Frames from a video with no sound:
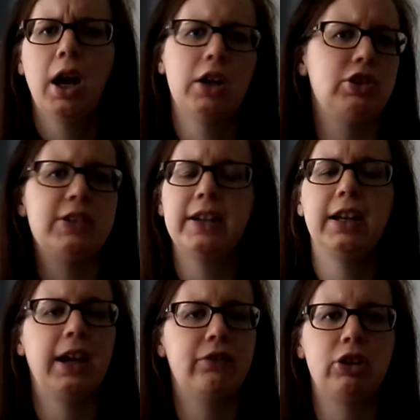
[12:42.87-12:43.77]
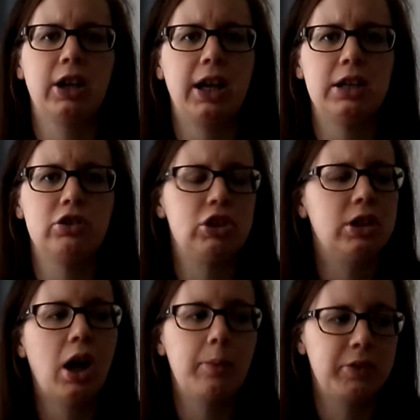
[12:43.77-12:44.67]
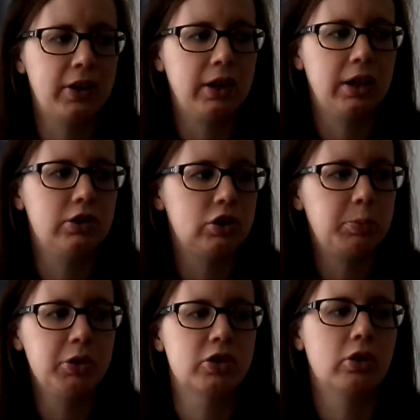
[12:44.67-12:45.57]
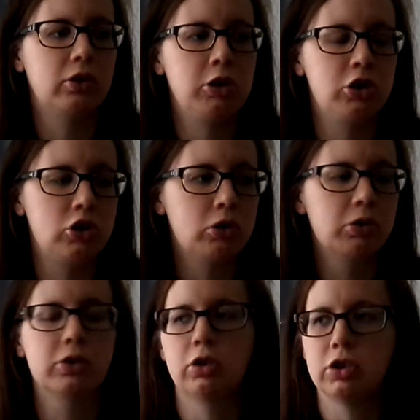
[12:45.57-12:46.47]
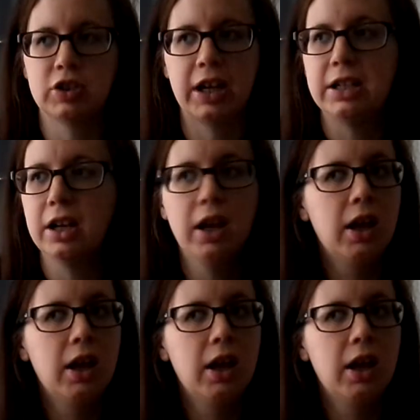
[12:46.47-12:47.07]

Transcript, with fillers: and she's in it every night, she naps in it, she puts on, she goes on her side,